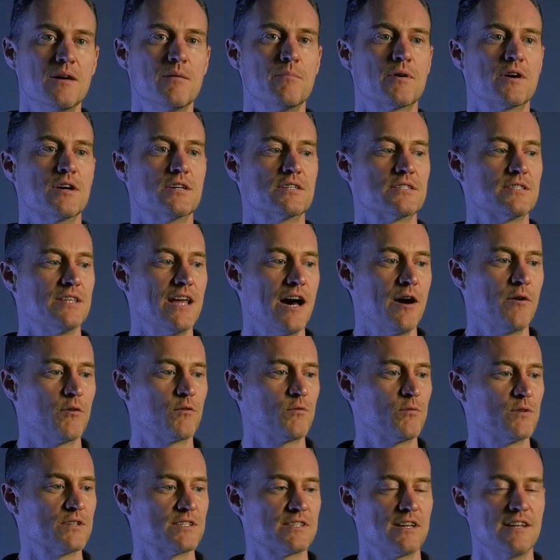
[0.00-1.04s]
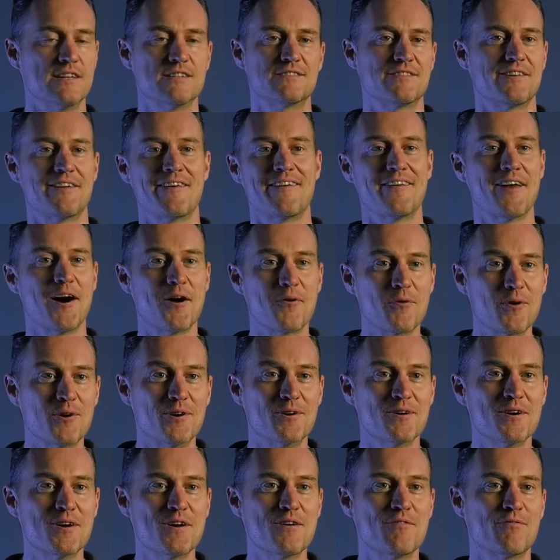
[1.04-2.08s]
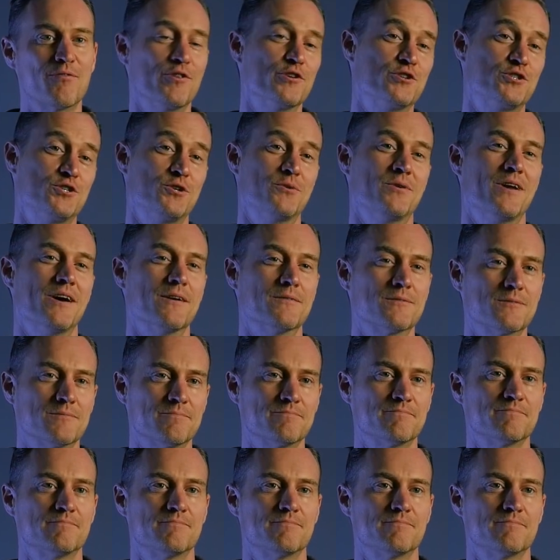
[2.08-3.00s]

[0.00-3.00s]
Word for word: because now it was less than an hour for the shootout.